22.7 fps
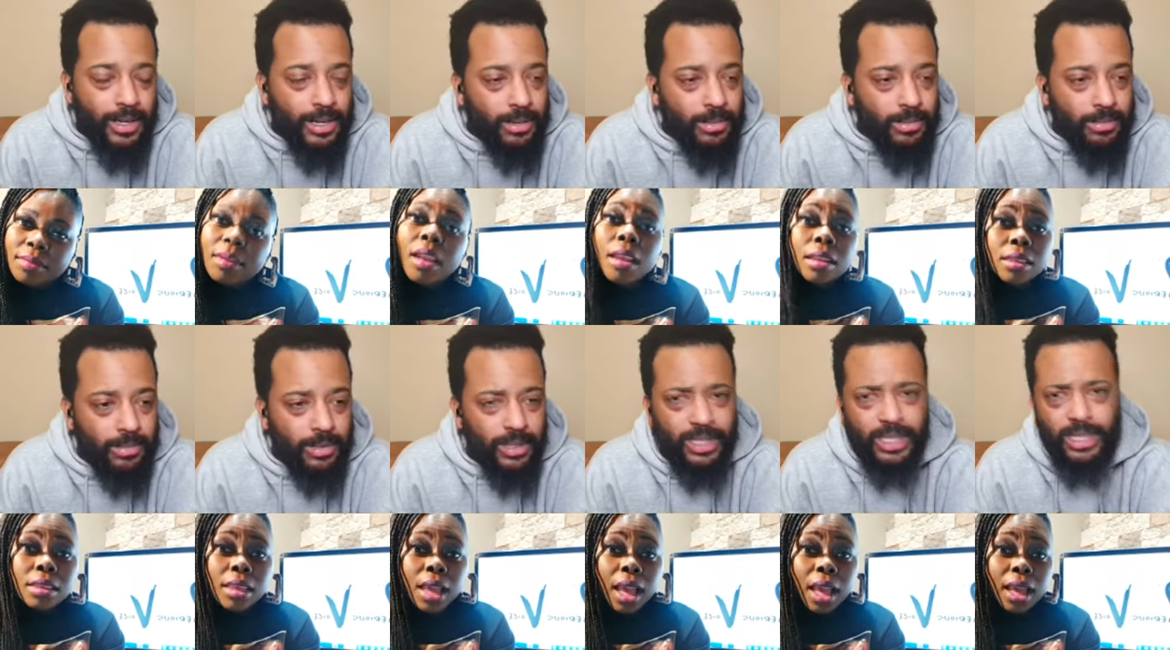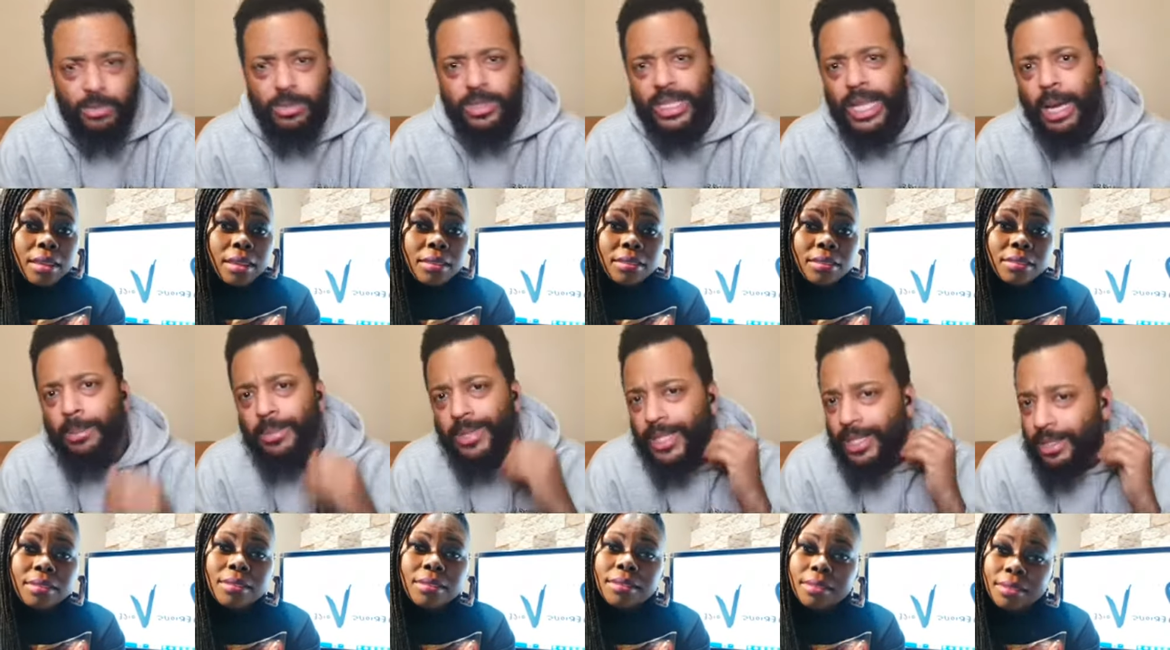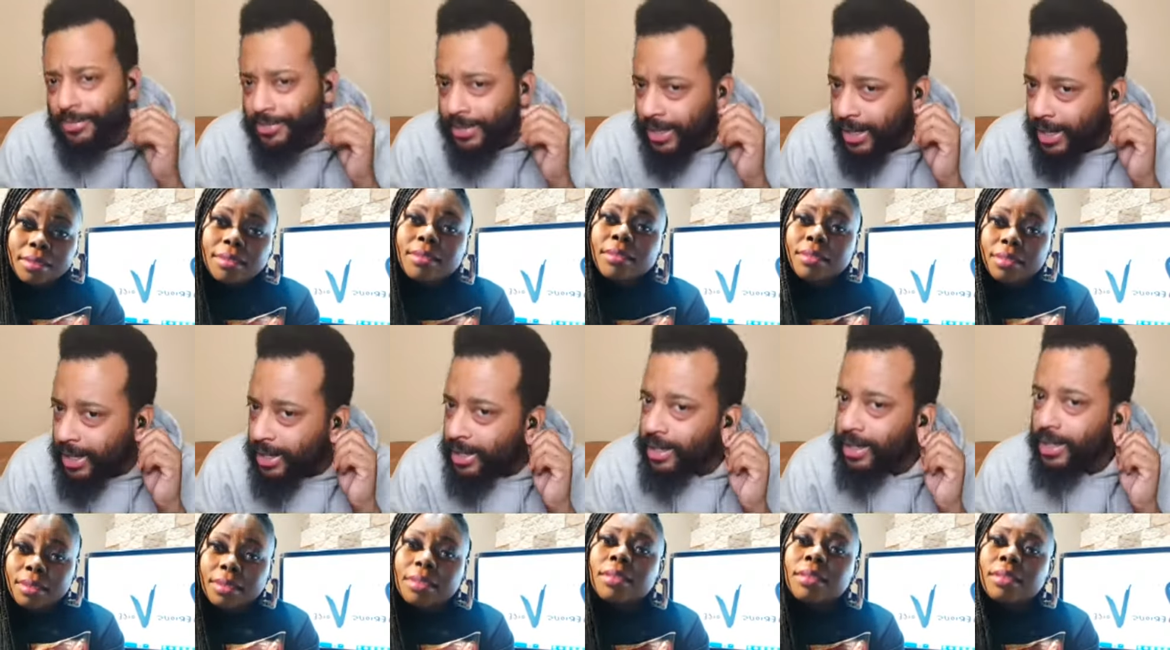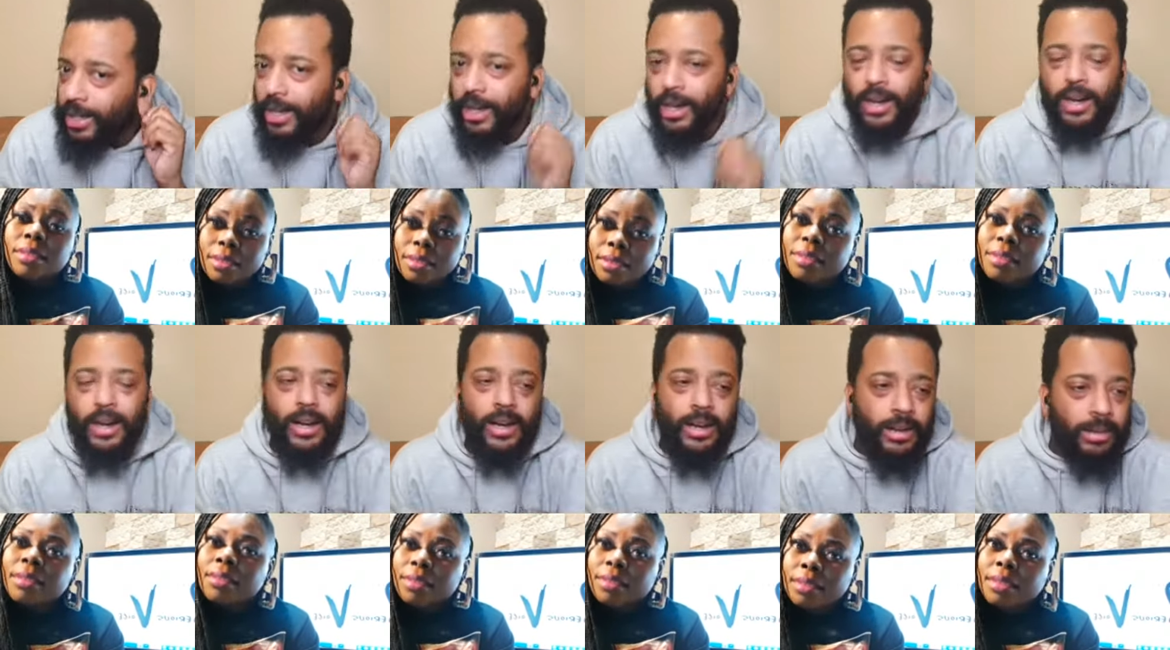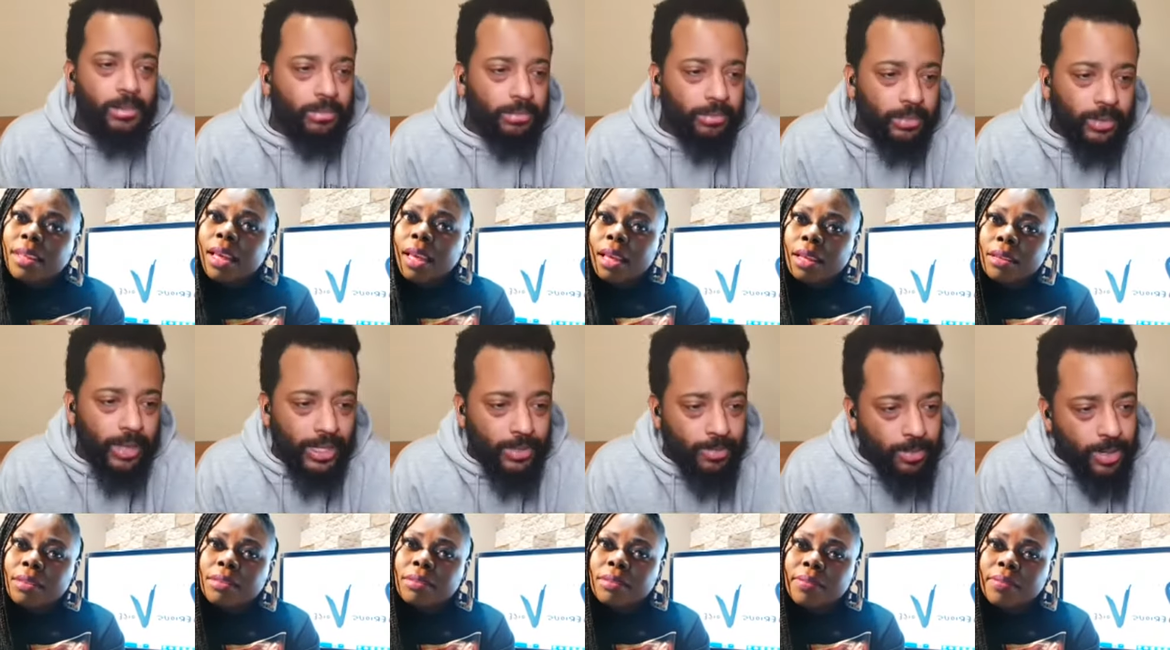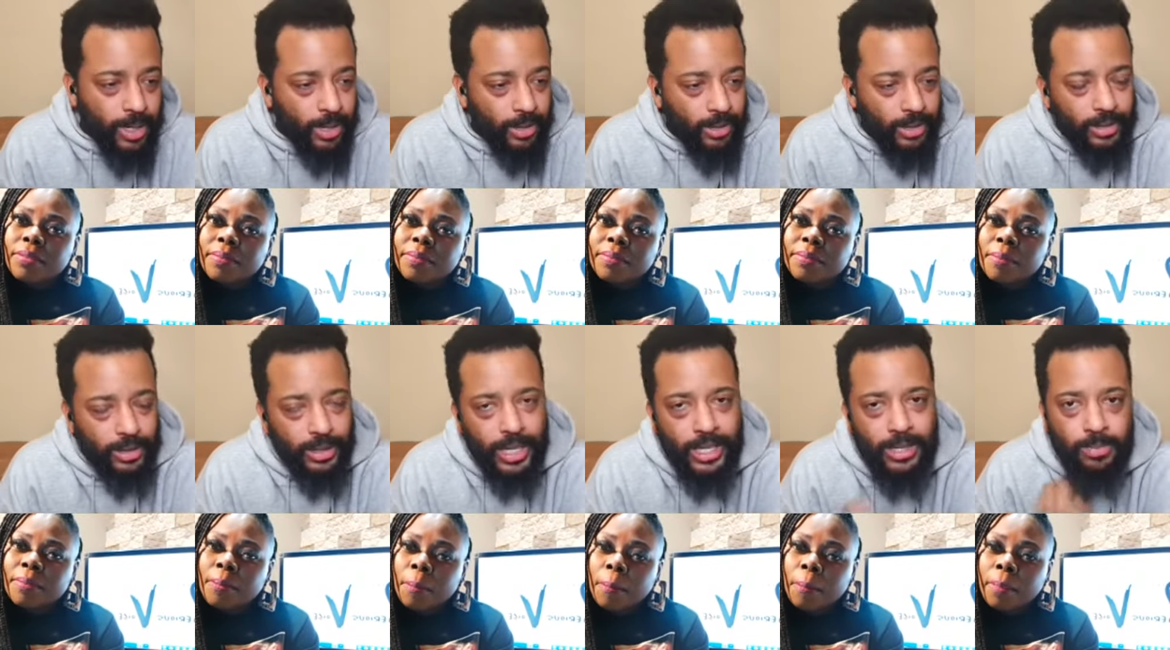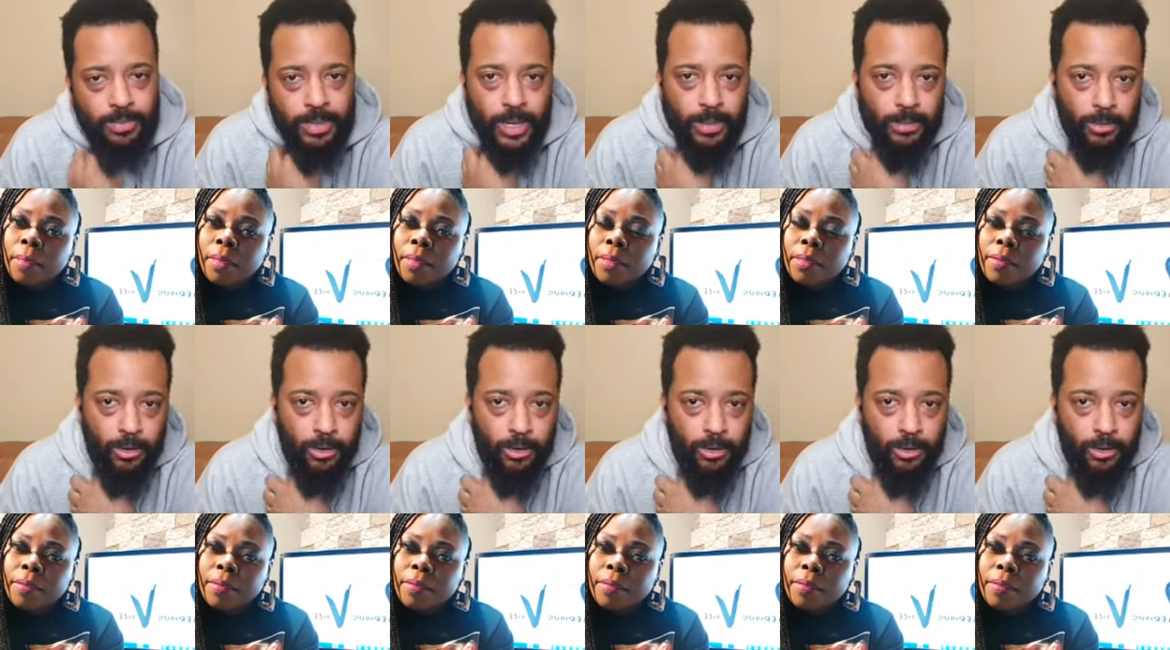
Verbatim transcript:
Speaker 1: Um, yes. nominated for that. Um, yes. that's big. That's big